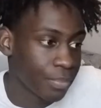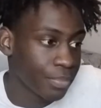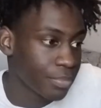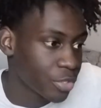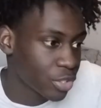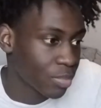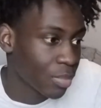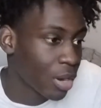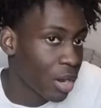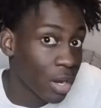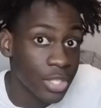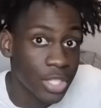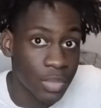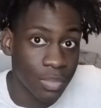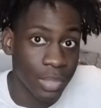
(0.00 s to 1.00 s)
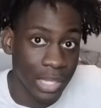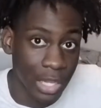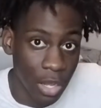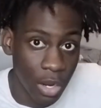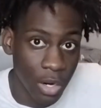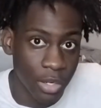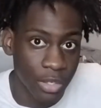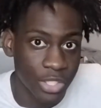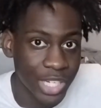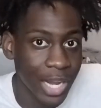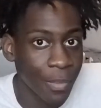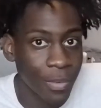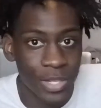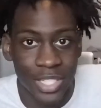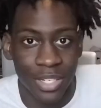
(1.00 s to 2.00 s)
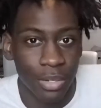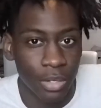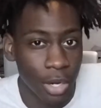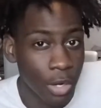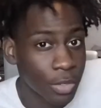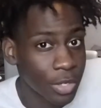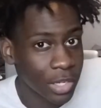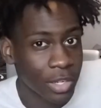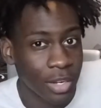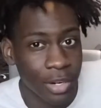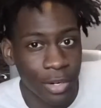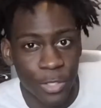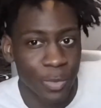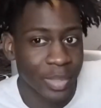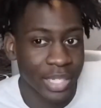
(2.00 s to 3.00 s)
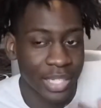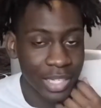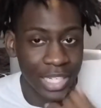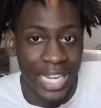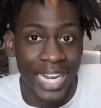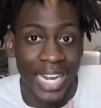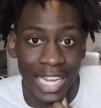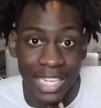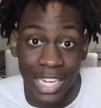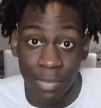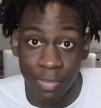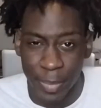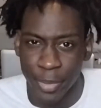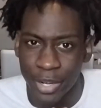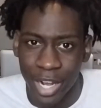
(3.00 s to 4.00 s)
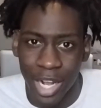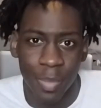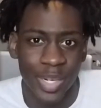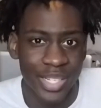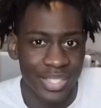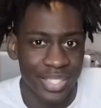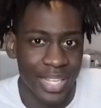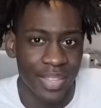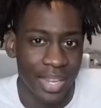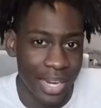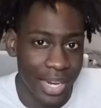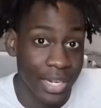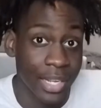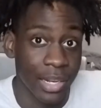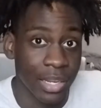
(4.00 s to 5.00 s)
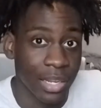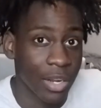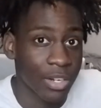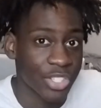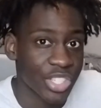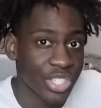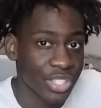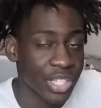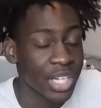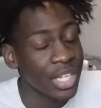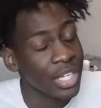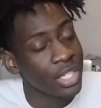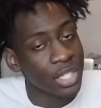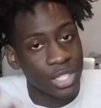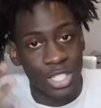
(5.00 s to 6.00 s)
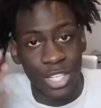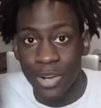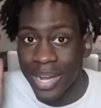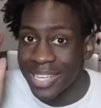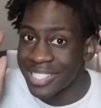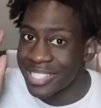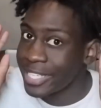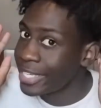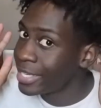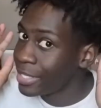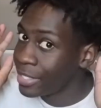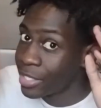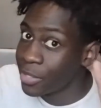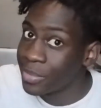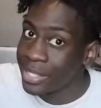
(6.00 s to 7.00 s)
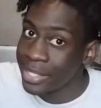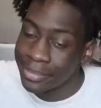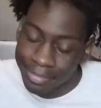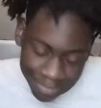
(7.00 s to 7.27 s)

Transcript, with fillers: small to large. I wasn't gonna go to large, but I got a lot of people commenting saying that they needed larges. So I said, you know what?